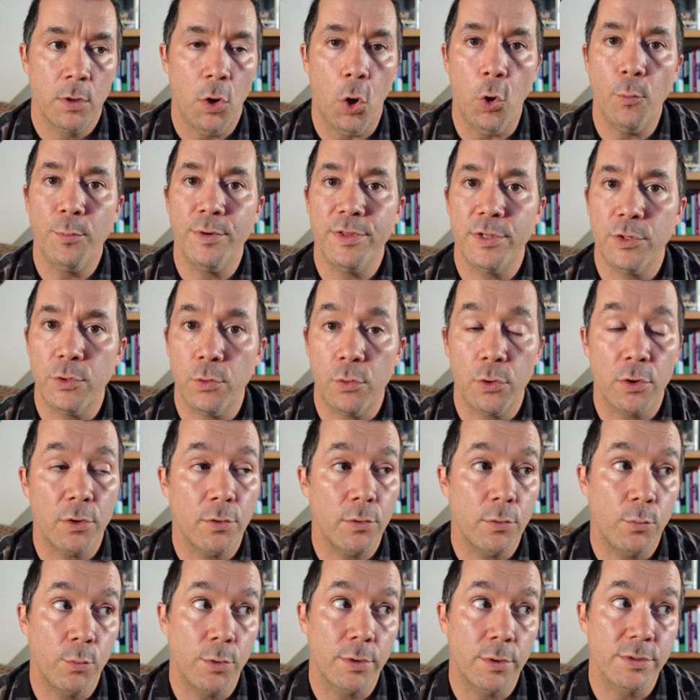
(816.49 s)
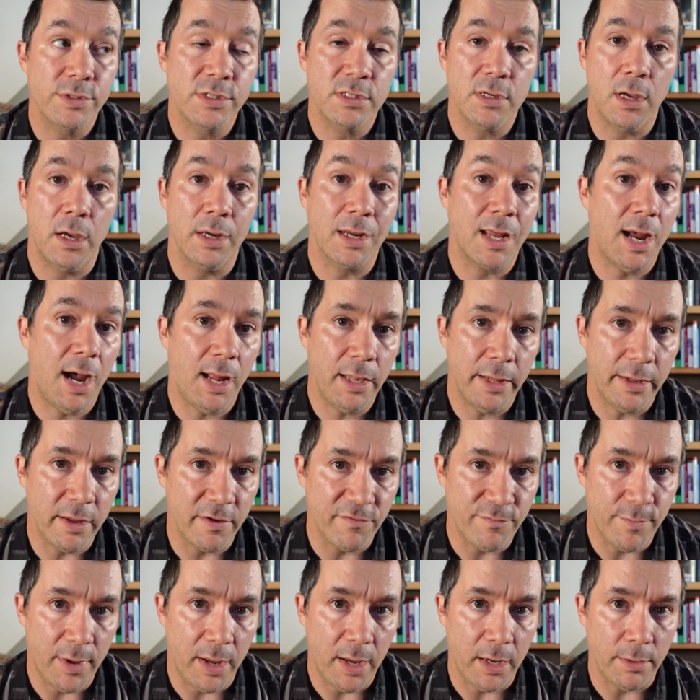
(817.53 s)
open the door where a colleague
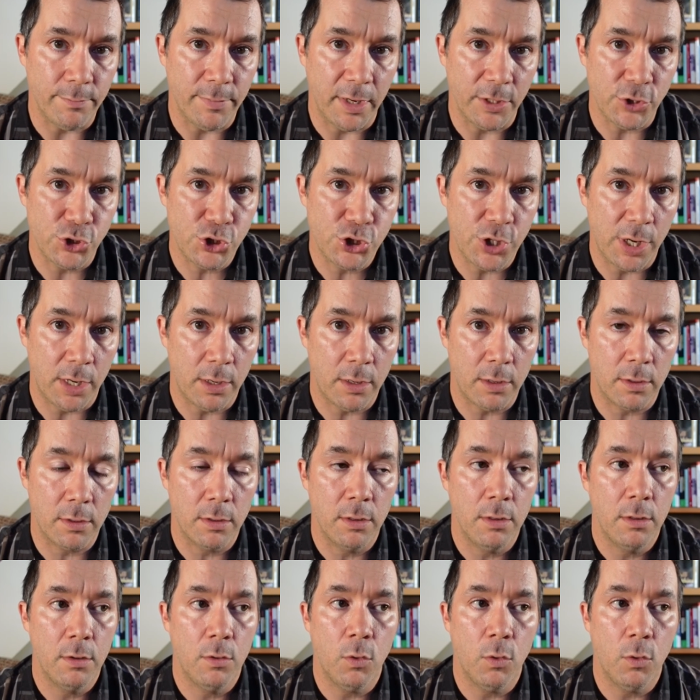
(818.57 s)
of mine might share,